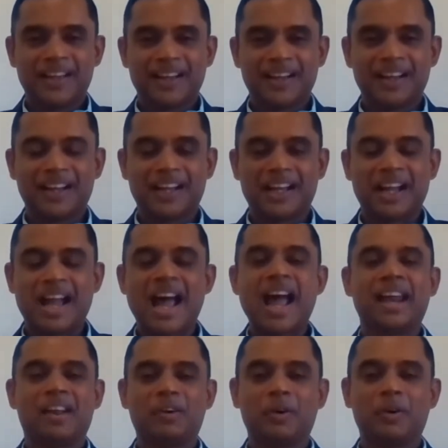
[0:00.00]
uh,
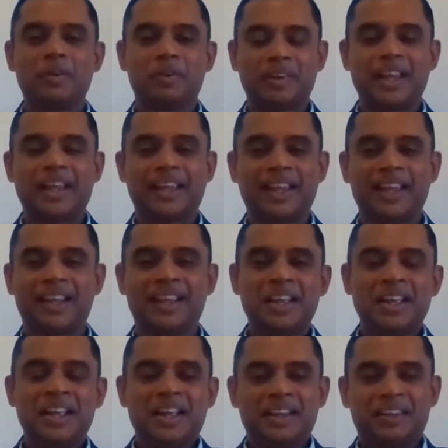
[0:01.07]
and or taking,
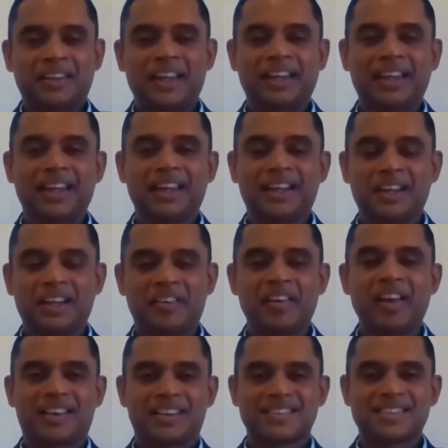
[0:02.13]
taking
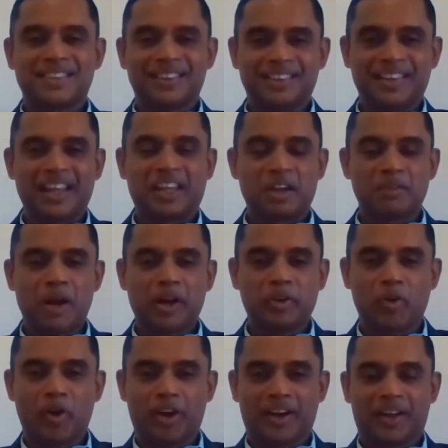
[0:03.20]
drugs, taking
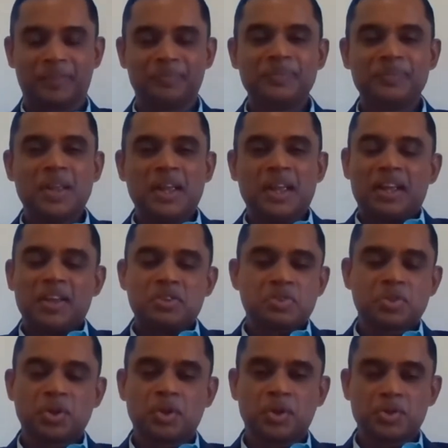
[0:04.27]
marijuana.
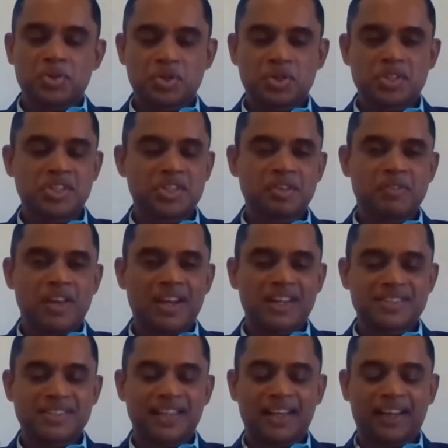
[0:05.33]
So, so this is a very
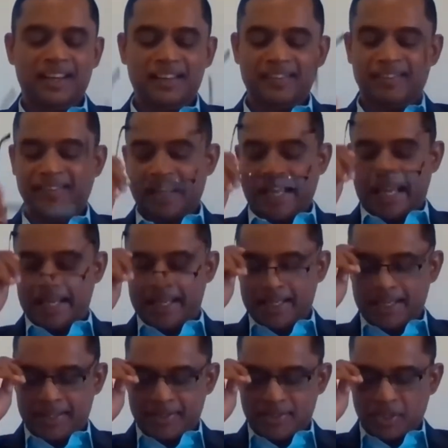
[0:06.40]
serious
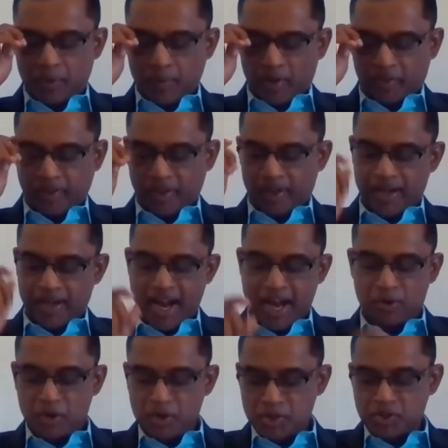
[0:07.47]
uh, situation.
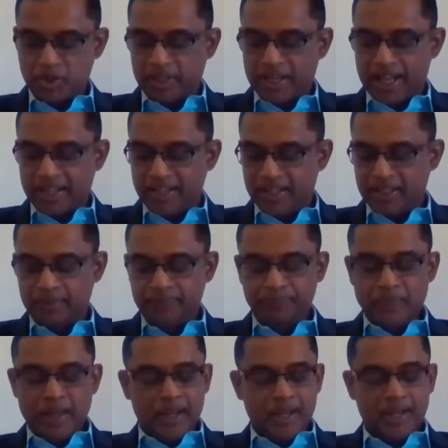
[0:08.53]
And also another
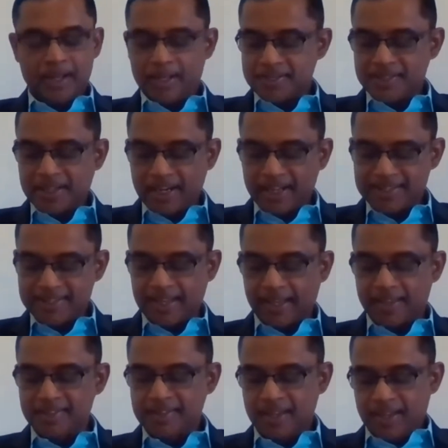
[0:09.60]
uh, study
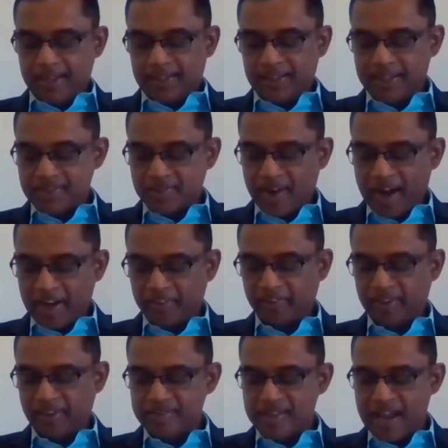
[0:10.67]
says
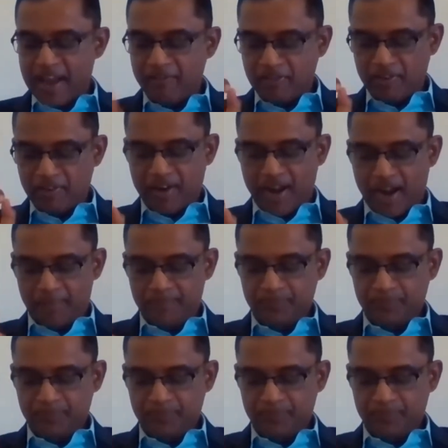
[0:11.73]
distractions are everywhere.